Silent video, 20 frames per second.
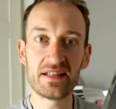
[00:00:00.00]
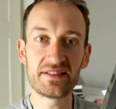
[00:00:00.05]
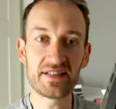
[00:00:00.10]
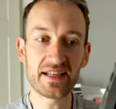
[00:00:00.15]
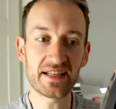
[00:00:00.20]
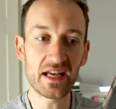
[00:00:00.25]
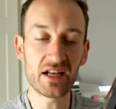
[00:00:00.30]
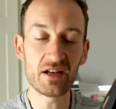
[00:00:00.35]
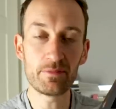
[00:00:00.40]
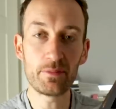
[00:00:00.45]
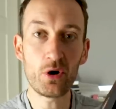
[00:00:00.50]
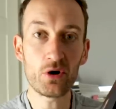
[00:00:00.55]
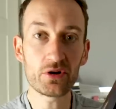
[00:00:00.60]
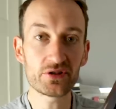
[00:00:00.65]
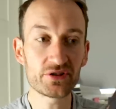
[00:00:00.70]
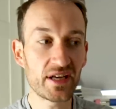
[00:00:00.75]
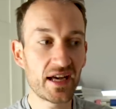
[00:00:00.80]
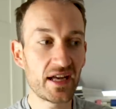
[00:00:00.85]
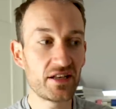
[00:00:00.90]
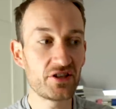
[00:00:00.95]
Let's take out the
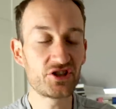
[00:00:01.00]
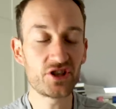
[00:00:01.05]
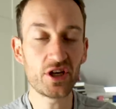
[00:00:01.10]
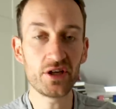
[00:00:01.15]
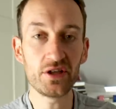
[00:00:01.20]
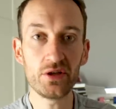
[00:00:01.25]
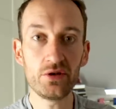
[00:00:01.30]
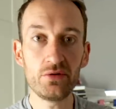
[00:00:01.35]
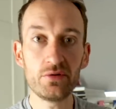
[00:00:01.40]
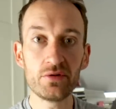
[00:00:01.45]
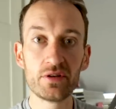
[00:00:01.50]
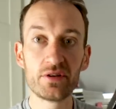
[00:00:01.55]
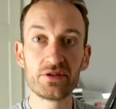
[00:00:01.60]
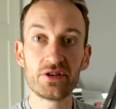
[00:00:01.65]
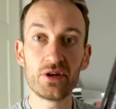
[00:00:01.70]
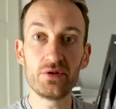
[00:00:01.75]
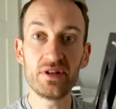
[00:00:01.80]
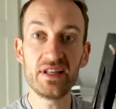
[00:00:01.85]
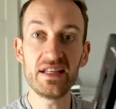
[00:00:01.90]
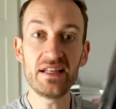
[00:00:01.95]
box and show you.
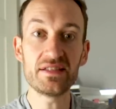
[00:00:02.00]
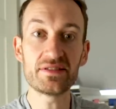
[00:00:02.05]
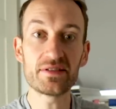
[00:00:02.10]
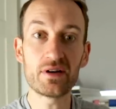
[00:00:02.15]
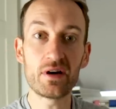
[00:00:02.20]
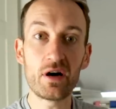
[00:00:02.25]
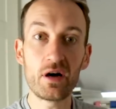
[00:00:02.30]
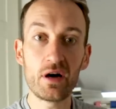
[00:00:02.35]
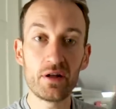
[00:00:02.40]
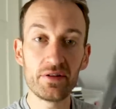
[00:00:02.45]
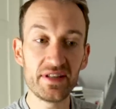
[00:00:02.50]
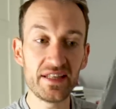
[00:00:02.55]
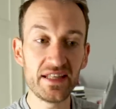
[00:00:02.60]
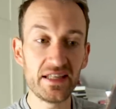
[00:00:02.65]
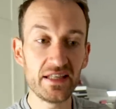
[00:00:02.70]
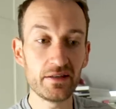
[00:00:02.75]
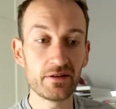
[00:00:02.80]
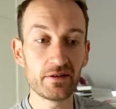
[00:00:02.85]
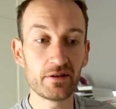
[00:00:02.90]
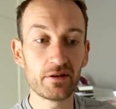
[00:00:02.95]
So these are
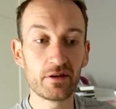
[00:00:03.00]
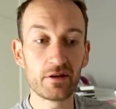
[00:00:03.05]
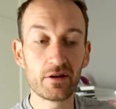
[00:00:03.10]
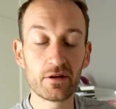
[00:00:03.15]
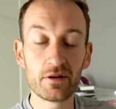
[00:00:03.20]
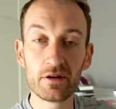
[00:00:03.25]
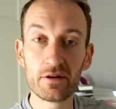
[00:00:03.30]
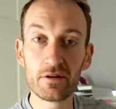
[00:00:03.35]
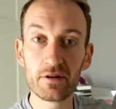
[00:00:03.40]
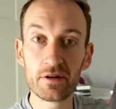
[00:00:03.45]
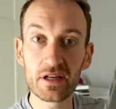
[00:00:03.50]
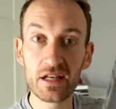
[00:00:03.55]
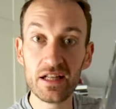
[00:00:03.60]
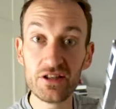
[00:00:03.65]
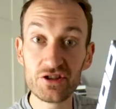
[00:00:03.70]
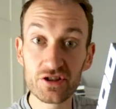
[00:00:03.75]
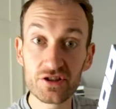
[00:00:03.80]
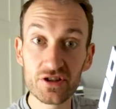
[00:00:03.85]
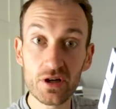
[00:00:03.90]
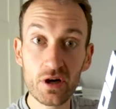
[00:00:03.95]
the
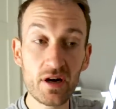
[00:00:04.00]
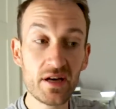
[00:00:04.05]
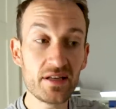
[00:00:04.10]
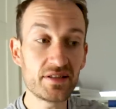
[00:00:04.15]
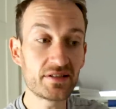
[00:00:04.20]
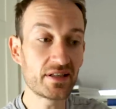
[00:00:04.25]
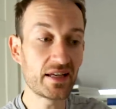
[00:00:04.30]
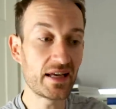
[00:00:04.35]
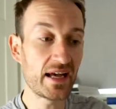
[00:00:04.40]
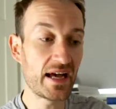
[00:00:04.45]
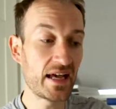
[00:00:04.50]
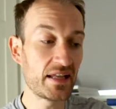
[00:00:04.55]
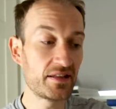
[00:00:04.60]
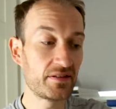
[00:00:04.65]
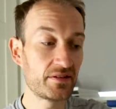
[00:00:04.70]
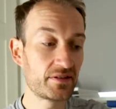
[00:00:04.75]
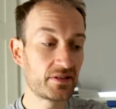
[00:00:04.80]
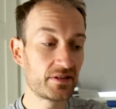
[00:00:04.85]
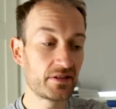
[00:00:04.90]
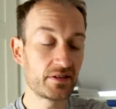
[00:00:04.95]
clincher tyres
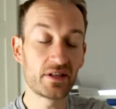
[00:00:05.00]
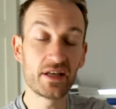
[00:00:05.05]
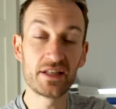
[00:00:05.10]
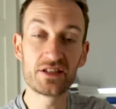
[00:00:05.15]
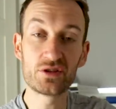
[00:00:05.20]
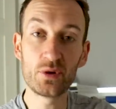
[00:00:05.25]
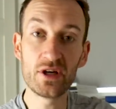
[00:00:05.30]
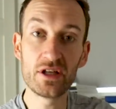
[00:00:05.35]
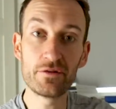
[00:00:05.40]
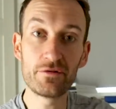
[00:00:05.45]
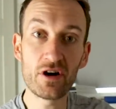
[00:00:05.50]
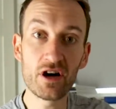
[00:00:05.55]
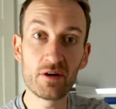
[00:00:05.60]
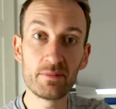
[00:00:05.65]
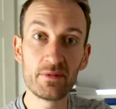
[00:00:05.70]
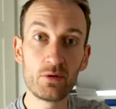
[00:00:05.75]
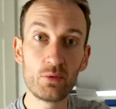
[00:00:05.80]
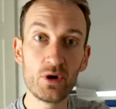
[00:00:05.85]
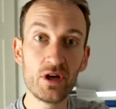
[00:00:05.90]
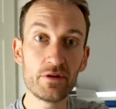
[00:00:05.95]
and a
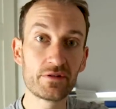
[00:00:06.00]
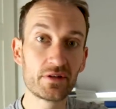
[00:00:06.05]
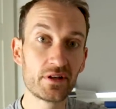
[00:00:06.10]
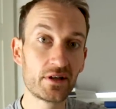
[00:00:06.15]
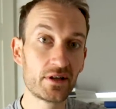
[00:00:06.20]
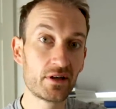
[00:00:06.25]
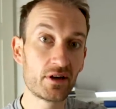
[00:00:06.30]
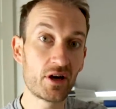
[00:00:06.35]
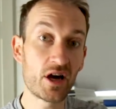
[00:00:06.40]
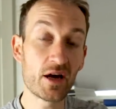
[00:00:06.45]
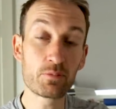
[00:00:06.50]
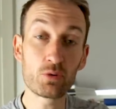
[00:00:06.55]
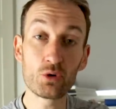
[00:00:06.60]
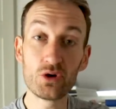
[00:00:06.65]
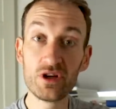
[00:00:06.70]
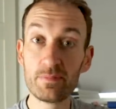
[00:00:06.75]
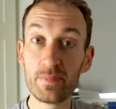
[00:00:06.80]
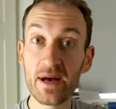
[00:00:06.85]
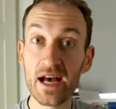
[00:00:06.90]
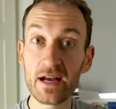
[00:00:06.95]
25mm width. I
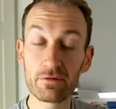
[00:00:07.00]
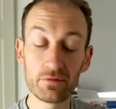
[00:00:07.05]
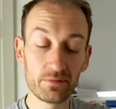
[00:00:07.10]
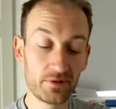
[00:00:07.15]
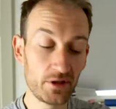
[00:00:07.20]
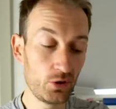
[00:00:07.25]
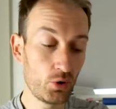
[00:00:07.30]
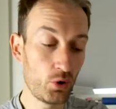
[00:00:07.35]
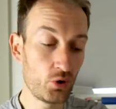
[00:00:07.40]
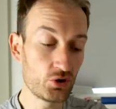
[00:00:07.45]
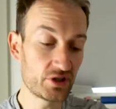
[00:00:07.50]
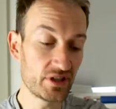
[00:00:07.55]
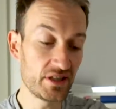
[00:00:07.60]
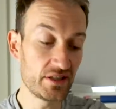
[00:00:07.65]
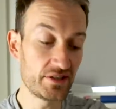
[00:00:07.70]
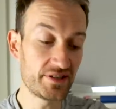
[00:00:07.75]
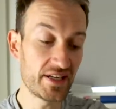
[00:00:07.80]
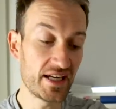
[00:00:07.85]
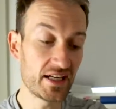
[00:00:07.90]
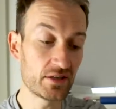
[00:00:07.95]
brought it back from the launch
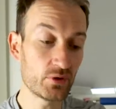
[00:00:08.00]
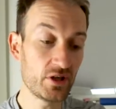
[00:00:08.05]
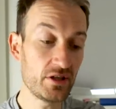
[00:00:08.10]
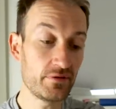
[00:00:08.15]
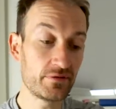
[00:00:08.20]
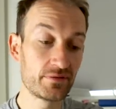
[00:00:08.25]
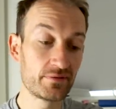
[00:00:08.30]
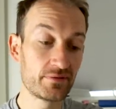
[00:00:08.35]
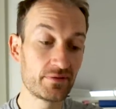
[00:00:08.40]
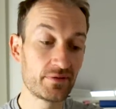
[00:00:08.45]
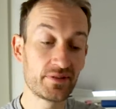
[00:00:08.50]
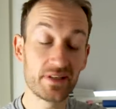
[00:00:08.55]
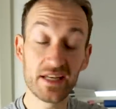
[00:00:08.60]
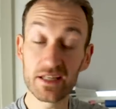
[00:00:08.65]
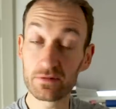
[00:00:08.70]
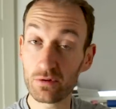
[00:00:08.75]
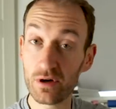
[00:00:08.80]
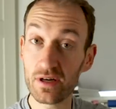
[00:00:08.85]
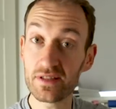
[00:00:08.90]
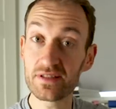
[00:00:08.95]
in Tenerife.
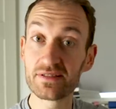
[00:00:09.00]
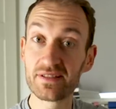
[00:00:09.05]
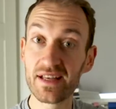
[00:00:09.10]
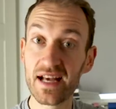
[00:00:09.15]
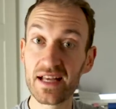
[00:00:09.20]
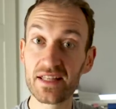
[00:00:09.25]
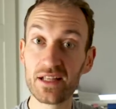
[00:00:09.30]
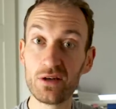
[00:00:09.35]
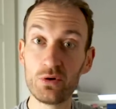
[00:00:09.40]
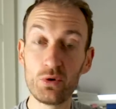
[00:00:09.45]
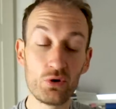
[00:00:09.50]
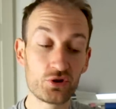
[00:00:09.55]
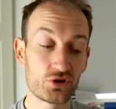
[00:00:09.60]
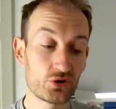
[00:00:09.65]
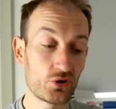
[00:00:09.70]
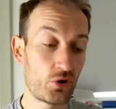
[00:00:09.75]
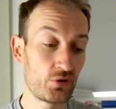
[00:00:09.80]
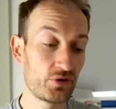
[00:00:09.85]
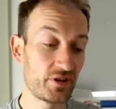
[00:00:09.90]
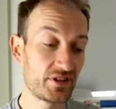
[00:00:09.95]
Yeah, that's right, they had the
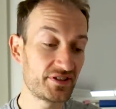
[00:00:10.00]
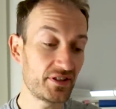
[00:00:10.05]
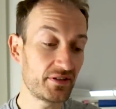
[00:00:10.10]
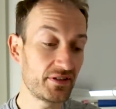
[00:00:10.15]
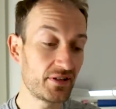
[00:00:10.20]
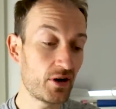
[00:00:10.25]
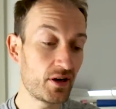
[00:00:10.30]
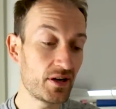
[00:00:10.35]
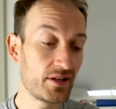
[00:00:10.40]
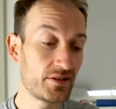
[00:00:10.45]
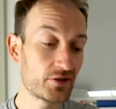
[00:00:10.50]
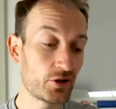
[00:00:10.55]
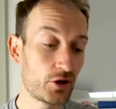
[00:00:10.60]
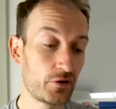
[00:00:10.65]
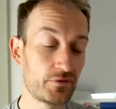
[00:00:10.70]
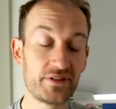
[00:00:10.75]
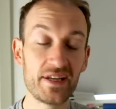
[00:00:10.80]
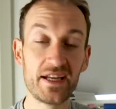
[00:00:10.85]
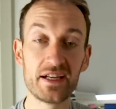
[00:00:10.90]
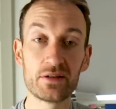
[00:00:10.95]
launch on the sunny island
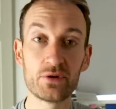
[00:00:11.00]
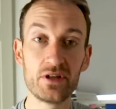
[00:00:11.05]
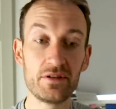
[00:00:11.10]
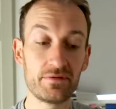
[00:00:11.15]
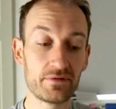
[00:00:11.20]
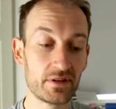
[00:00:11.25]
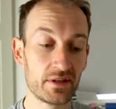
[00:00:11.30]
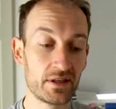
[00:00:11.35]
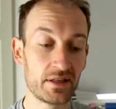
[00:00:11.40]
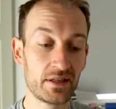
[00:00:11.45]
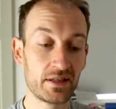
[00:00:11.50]
of Tenerife.